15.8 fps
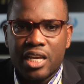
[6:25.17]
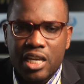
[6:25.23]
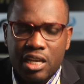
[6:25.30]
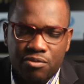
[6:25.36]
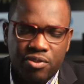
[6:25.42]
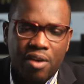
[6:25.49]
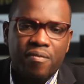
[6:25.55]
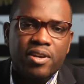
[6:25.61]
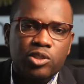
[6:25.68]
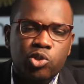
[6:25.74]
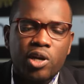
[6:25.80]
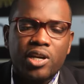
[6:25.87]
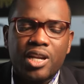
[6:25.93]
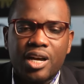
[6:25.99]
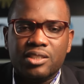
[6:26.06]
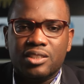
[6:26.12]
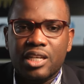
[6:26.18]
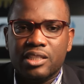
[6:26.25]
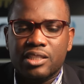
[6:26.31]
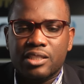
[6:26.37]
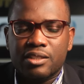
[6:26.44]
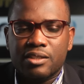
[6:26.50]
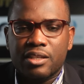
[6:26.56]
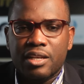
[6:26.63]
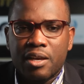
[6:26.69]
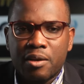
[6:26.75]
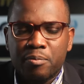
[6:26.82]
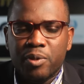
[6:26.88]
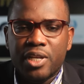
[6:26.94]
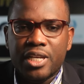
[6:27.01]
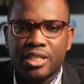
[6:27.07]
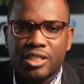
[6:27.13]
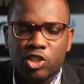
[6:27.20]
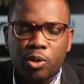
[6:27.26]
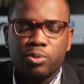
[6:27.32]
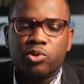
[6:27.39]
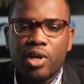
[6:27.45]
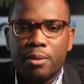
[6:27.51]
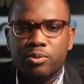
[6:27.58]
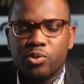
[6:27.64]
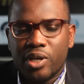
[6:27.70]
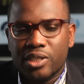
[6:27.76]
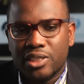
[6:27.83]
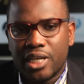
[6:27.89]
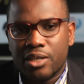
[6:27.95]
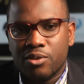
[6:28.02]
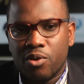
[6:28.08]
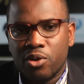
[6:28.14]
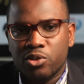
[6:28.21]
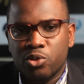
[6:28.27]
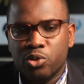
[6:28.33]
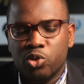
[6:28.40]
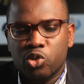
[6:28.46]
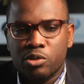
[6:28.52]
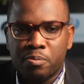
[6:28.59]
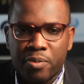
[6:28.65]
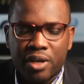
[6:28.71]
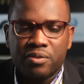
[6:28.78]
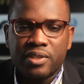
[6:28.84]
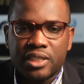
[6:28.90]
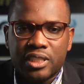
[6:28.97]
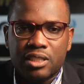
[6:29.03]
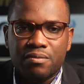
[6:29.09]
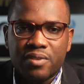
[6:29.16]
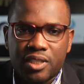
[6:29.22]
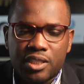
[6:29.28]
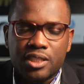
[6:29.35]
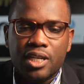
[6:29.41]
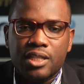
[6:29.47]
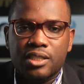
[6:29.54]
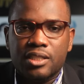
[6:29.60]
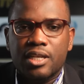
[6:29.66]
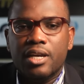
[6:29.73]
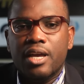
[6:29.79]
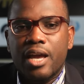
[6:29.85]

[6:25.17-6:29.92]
If you have enjoyed our session, please subscribe to our channel on YouTube, Patrick TV GH,